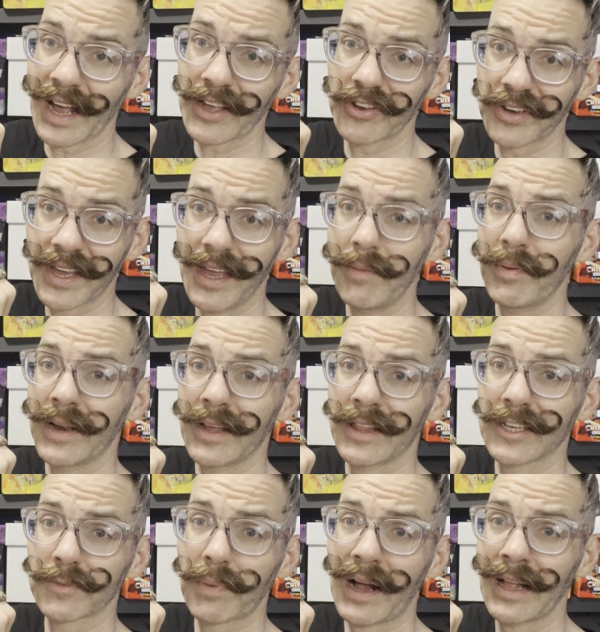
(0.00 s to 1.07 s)
I could keep it in
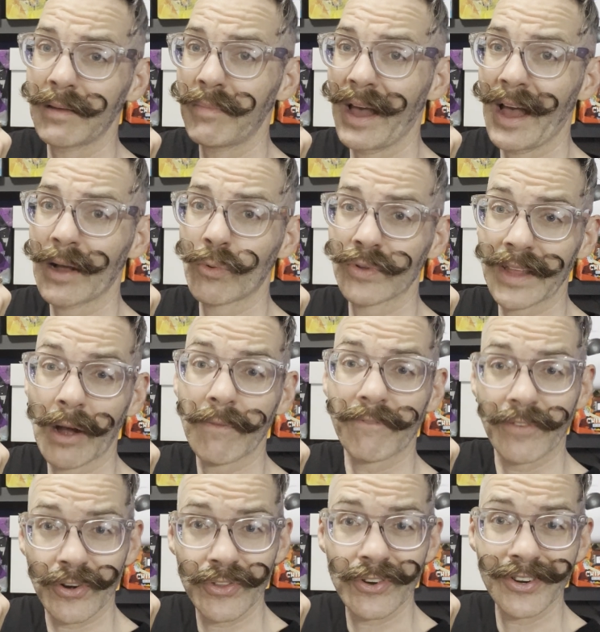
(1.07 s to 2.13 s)
this polybag without
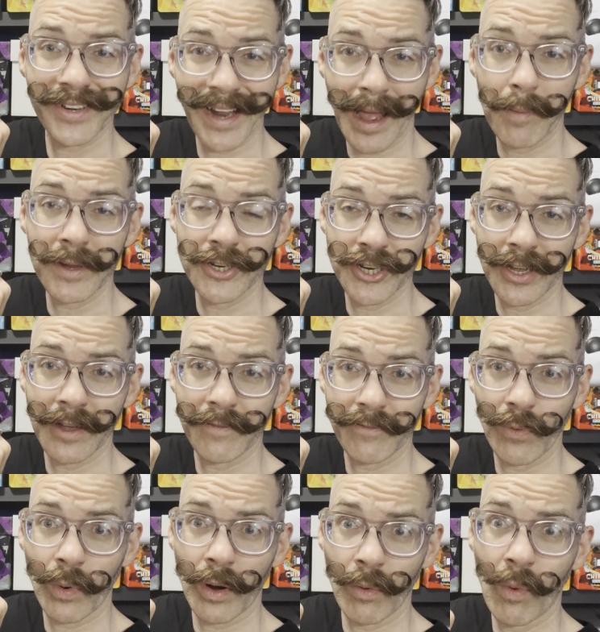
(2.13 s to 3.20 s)
further damaging it
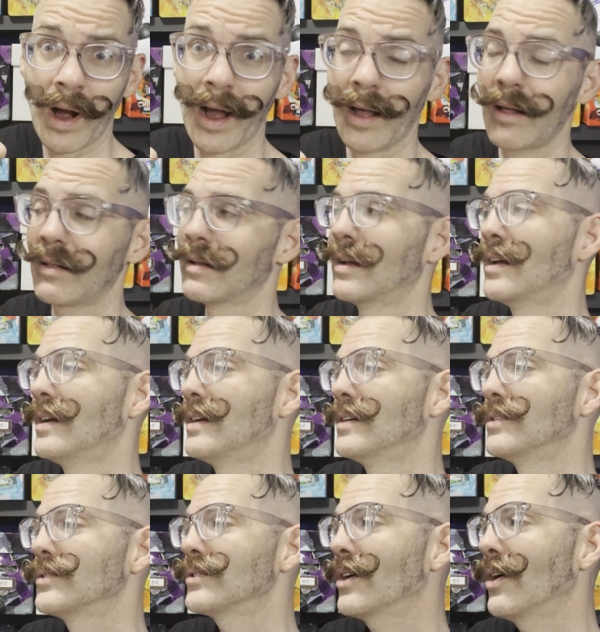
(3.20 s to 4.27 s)
for a while.
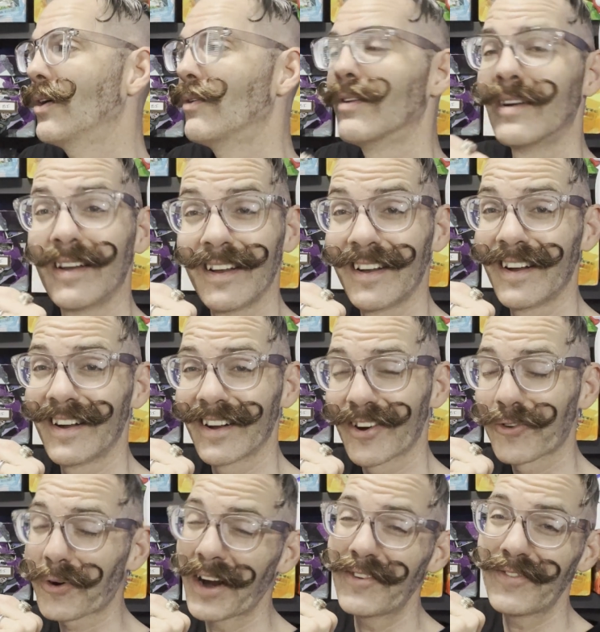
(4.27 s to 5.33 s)
So
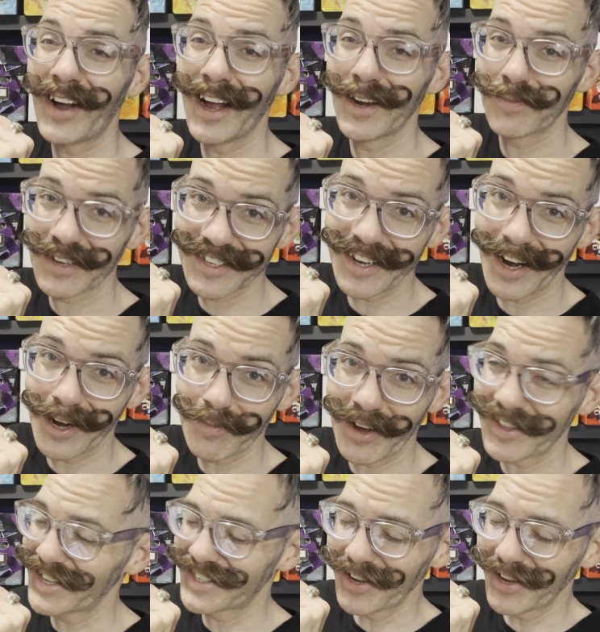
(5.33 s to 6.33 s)
great find. I'm excited about this.